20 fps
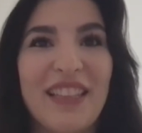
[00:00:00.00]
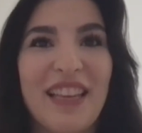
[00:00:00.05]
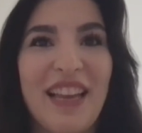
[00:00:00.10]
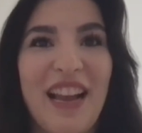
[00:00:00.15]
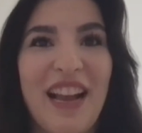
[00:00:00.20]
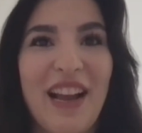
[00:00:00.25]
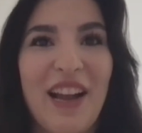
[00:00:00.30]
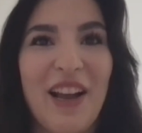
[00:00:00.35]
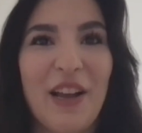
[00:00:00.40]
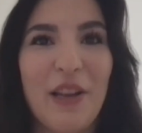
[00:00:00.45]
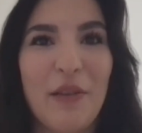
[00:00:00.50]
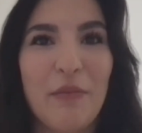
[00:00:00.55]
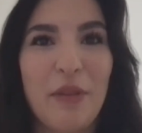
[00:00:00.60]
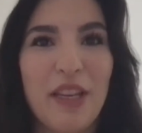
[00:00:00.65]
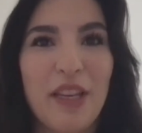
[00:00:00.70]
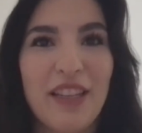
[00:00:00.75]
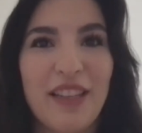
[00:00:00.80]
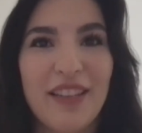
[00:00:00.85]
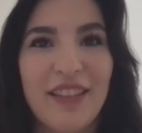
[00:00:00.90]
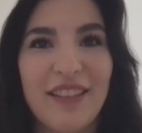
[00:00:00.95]
Yeah, I
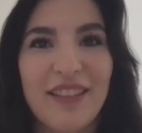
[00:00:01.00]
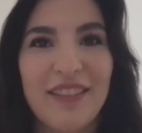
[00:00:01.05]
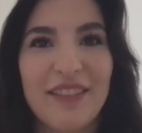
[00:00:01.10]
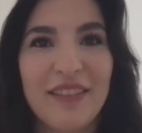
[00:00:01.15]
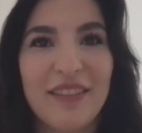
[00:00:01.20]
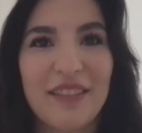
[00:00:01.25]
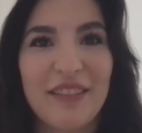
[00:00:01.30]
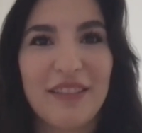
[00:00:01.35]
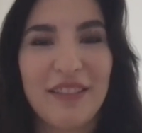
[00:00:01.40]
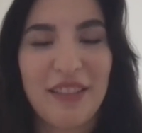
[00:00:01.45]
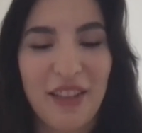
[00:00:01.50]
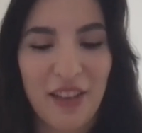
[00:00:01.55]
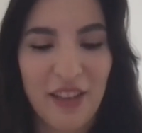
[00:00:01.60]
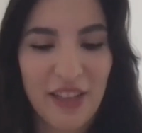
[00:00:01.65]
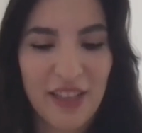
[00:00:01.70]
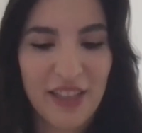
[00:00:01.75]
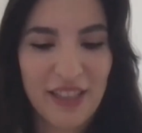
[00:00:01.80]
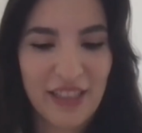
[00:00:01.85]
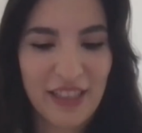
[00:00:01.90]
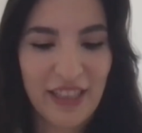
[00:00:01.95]
mean,
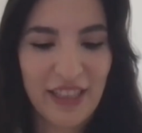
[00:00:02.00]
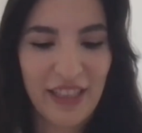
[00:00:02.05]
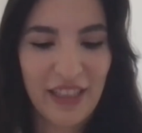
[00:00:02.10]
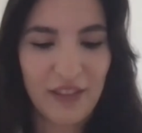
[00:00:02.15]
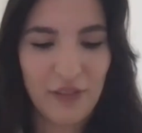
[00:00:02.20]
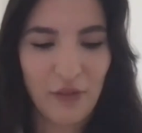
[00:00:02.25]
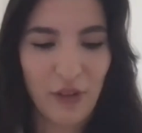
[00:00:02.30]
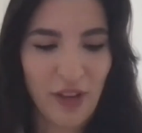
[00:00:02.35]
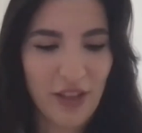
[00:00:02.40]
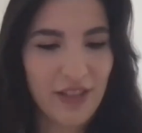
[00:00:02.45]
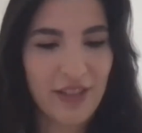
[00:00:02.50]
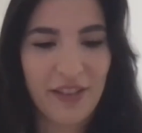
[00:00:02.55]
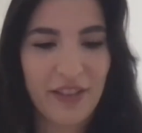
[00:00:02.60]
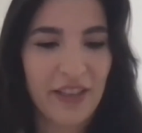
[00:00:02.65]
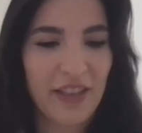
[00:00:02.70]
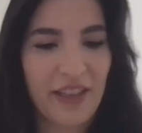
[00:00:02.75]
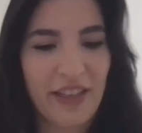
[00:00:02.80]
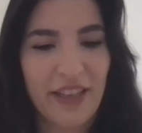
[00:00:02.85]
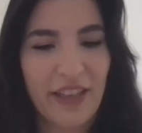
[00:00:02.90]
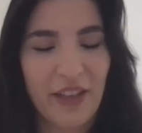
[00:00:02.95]
honestly, it
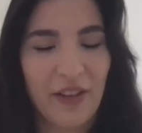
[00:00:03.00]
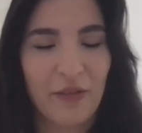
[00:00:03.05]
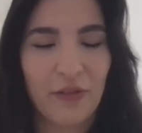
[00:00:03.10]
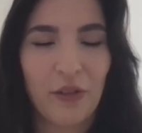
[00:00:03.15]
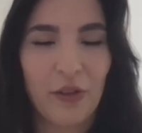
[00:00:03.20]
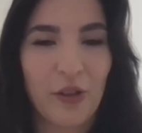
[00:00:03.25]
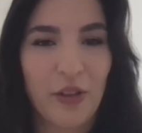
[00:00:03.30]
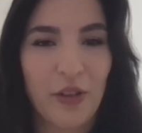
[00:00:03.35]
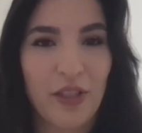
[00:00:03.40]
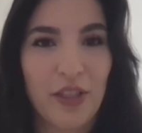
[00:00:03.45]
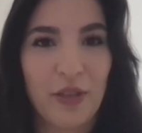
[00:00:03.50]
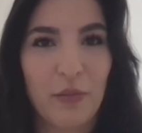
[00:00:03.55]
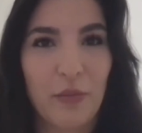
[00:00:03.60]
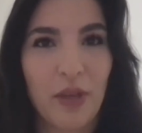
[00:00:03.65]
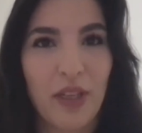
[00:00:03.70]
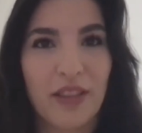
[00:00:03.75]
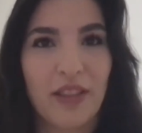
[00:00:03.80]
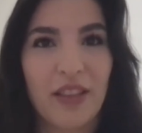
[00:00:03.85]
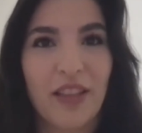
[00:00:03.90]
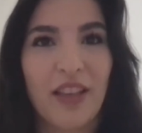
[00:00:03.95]
was scary, of course,
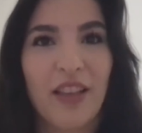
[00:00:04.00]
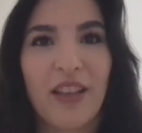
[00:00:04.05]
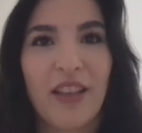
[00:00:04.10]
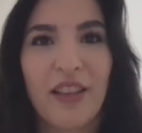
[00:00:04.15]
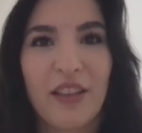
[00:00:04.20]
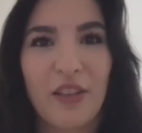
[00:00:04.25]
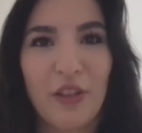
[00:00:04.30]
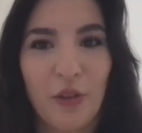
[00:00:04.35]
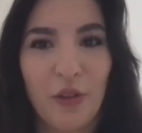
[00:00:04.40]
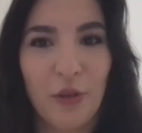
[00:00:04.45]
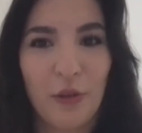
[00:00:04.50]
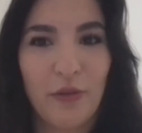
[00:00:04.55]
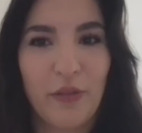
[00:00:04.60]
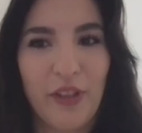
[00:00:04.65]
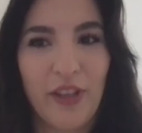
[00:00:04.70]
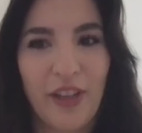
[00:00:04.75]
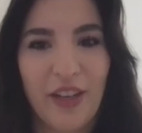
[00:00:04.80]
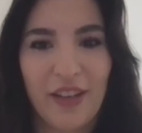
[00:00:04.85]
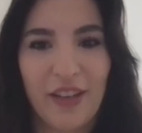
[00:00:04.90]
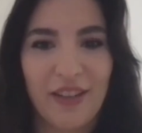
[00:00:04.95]
but, you know,
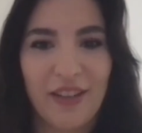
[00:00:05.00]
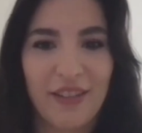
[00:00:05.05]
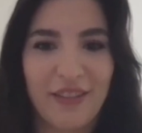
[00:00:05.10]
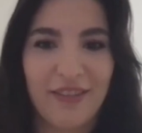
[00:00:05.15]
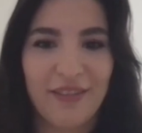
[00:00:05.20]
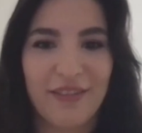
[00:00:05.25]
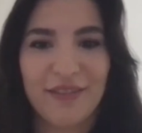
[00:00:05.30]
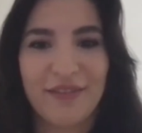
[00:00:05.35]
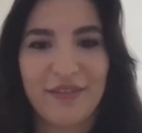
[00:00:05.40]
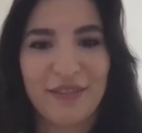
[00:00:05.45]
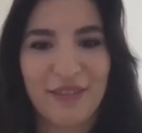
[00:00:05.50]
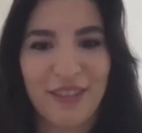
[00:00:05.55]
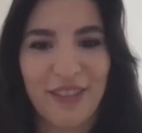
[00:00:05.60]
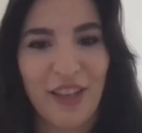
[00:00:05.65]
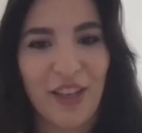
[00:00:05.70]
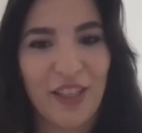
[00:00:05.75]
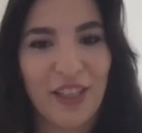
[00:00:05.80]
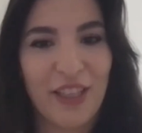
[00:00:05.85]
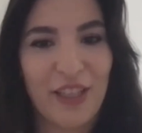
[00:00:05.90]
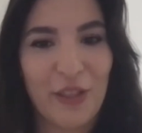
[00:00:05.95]
we are
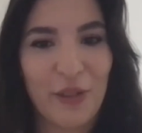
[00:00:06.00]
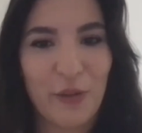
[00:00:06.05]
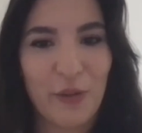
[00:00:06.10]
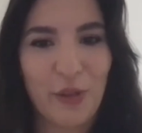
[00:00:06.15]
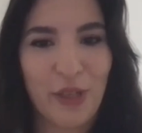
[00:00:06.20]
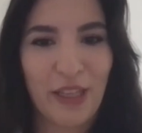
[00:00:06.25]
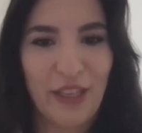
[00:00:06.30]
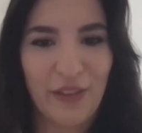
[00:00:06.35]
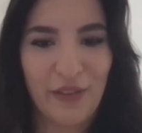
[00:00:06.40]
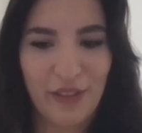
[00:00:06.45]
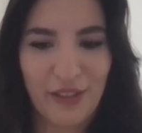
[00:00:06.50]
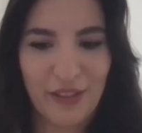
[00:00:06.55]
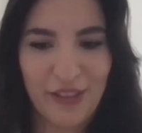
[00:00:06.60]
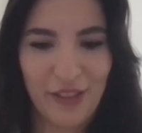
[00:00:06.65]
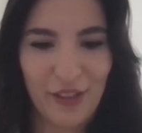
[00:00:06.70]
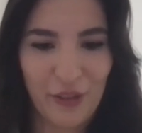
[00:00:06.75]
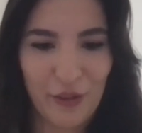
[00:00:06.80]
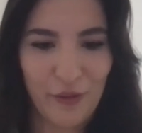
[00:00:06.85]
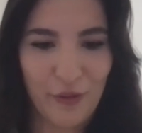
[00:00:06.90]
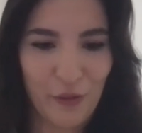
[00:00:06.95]
lucky to live in
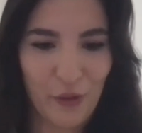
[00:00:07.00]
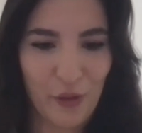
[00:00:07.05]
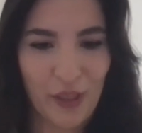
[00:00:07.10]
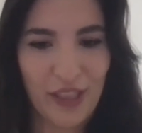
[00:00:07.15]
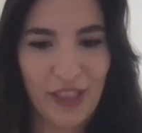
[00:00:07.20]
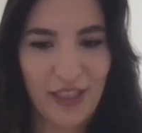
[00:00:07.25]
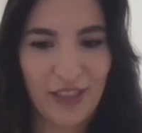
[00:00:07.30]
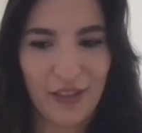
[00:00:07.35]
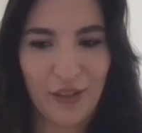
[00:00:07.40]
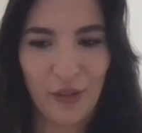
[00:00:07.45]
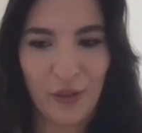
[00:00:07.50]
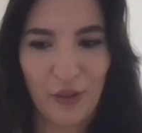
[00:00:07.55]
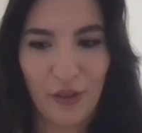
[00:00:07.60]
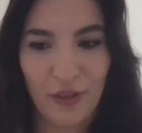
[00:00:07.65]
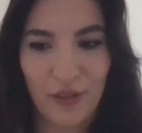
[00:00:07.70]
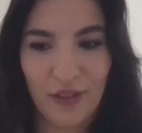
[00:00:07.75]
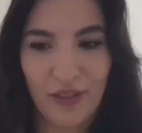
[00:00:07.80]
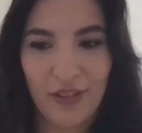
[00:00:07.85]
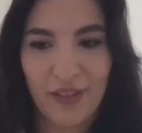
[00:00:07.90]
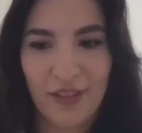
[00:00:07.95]
such a world that,
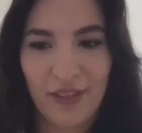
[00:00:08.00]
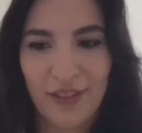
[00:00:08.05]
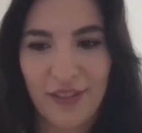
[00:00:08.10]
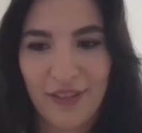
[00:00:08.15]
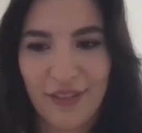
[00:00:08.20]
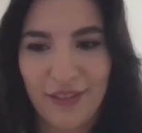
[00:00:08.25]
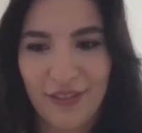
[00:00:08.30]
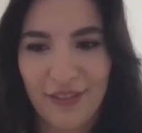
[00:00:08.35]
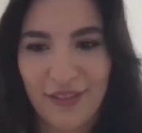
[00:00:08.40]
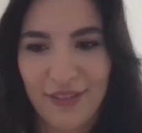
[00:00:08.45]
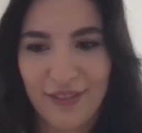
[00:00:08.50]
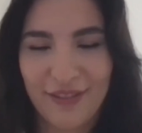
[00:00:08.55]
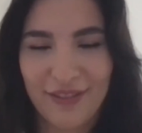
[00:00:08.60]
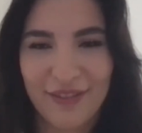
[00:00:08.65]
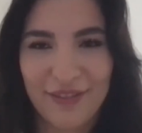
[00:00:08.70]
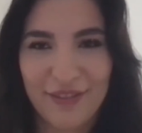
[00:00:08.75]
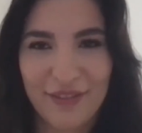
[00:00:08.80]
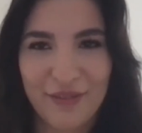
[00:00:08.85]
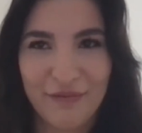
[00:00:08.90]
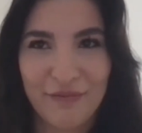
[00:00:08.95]
you
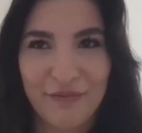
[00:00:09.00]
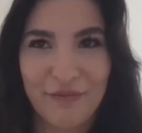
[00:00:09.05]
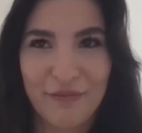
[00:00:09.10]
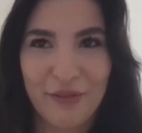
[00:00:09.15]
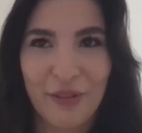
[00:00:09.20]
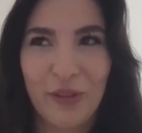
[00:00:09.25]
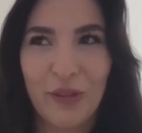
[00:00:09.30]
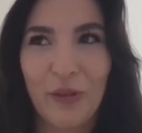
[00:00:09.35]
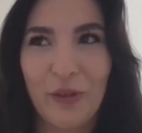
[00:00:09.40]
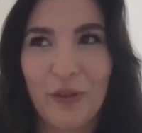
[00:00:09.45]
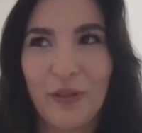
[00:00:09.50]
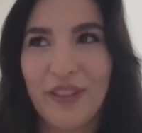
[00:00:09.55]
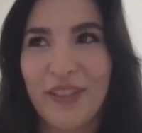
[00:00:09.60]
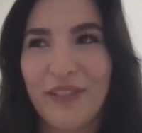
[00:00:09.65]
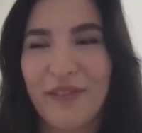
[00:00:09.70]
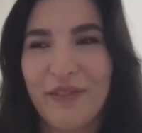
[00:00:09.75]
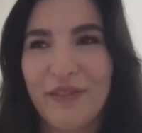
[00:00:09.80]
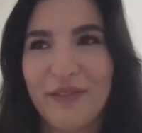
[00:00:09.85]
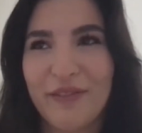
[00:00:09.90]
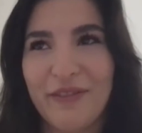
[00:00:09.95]
know,
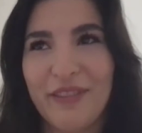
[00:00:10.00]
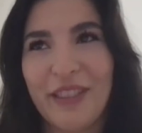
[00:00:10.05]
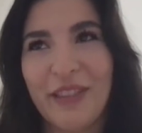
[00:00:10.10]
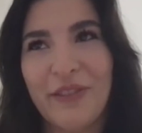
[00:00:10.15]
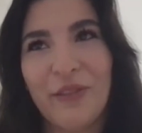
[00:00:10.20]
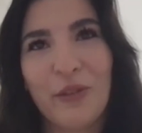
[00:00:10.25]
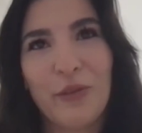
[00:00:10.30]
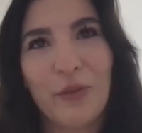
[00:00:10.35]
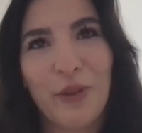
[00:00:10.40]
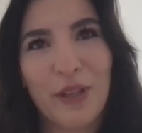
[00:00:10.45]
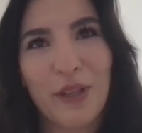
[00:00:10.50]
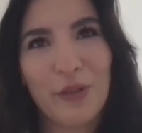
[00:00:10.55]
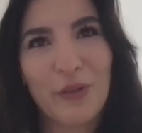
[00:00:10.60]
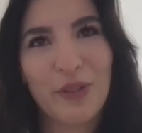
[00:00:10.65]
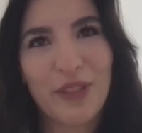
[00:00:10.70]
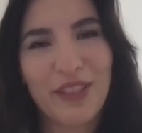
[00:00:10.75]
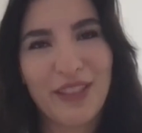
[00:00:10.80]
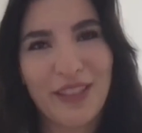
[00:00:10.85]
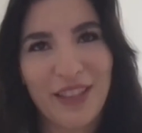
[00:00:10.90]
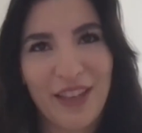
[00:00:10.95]
if you want
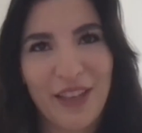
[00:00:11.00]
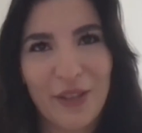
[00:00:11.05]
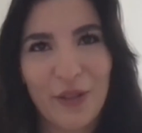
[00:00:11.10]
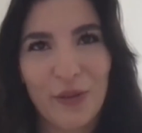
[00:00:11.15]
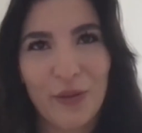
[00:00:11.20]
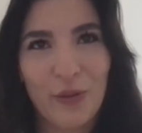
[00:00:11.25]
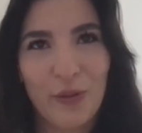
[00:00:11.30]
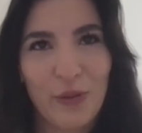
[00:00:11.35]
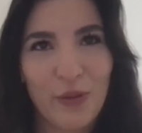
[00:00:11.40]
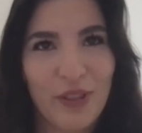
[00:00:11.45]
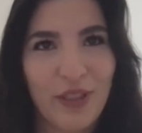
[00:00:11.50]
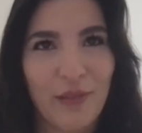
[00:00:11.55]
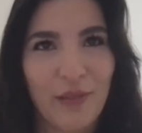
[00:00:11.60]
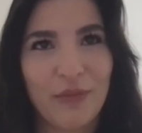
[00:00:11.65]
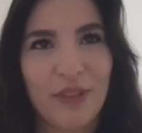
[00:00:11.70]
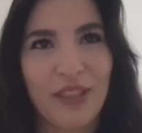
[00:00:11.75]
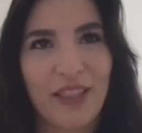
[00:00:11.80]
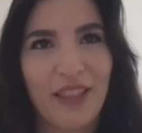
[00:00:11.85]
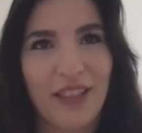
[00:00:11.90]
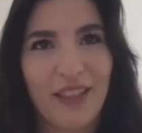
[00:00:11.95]
to decide to do
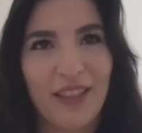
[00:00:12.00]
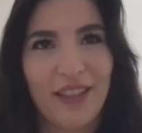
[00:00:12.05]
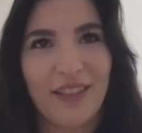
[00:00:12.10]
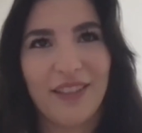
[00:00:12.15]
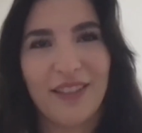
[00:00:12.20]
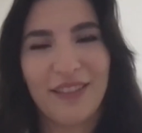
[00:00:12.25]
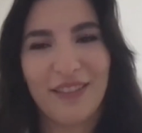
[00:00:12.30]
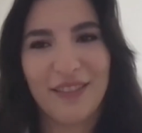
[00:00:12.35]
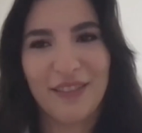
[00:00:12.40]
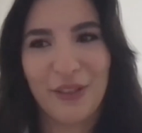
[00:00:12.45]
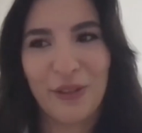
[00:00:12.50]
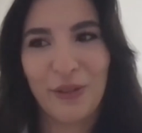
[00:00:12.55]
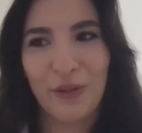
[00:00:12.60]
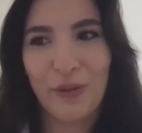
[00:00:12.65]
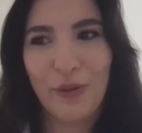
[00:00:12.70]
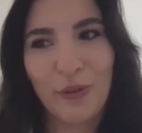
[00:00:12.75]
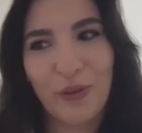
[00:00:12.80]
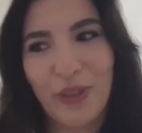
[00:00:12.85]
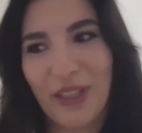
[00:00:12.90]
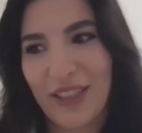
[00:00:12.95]
something,
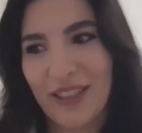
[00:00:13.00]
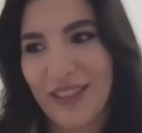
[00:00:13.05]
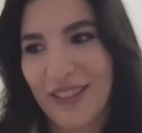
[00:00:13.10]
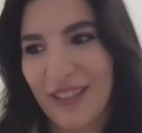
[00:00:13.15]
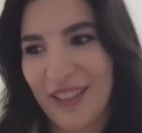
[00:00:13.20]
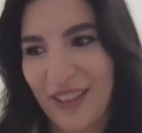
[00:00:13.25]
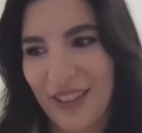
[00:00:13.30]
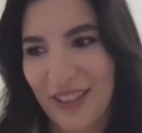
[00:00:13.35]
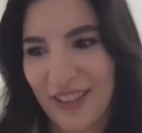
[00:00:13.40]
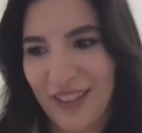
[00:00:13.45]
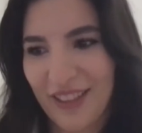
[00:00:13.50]
you do it.